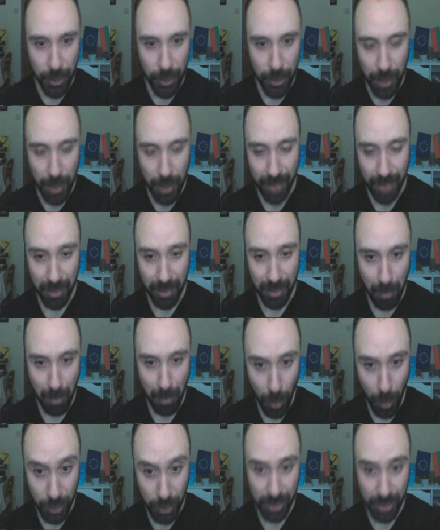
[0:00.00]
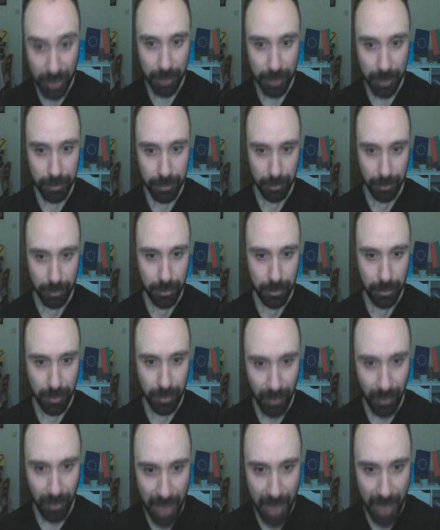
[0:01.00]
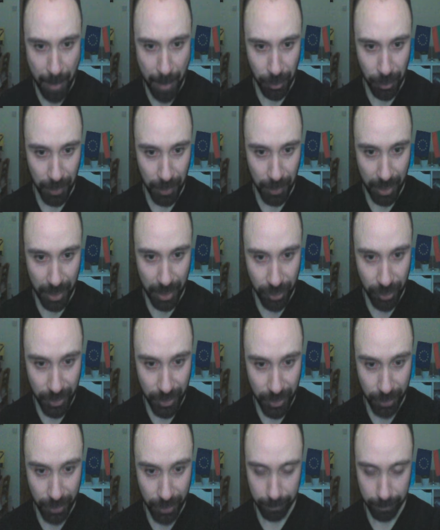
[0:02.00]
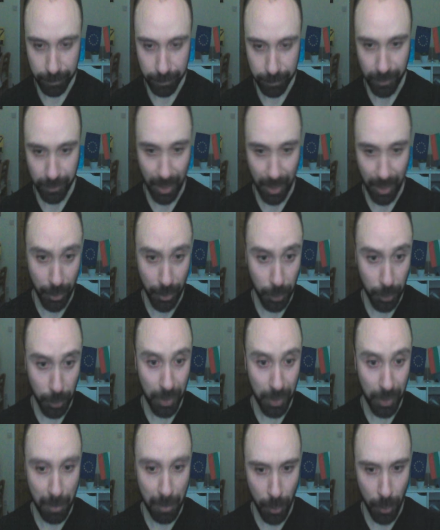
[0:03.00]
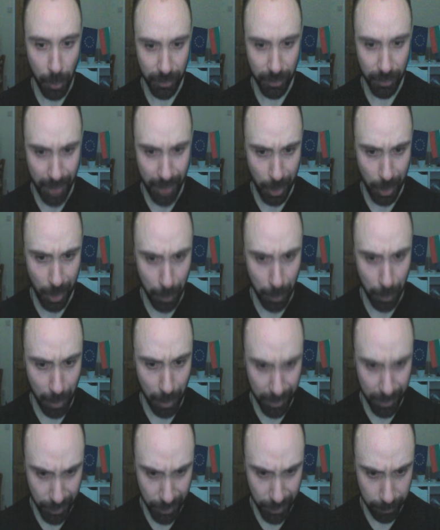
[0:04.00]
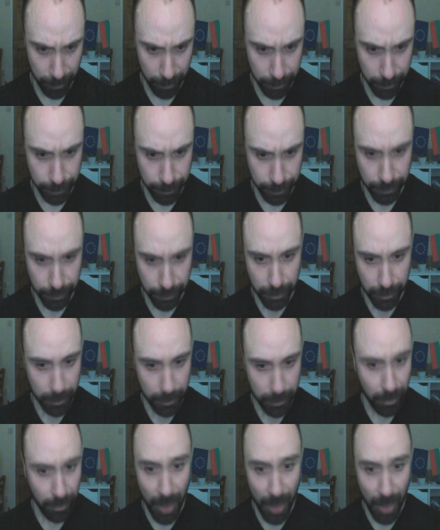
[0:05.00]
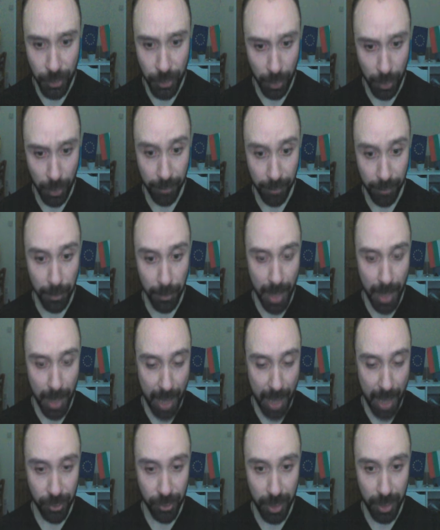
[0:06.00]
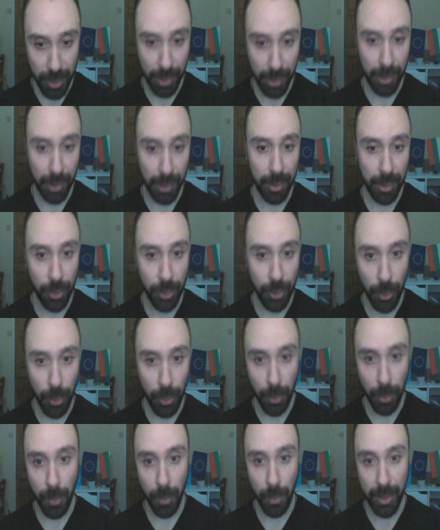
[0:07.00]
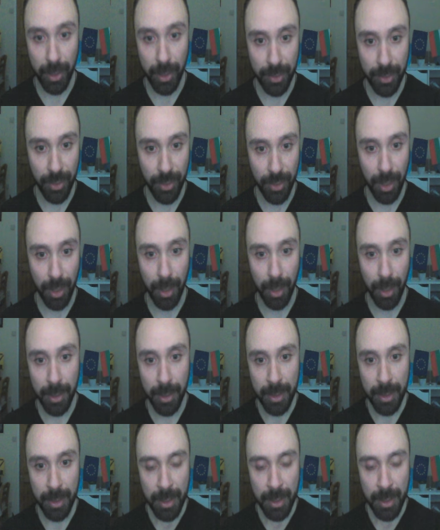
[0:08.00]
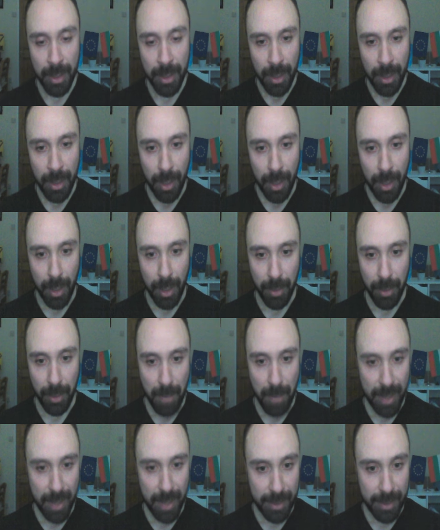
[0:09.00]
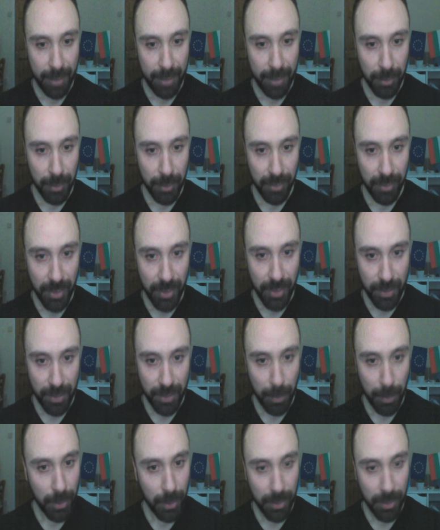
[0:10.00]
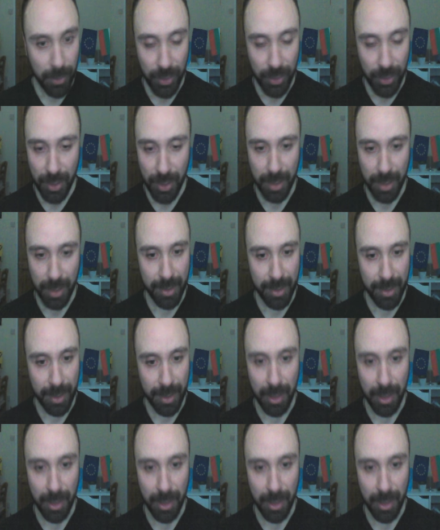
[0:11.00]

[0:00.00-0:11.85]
have the most damage reductions and going to be the most valuable ones. So if you actually go with the max life on the first board, that's gonna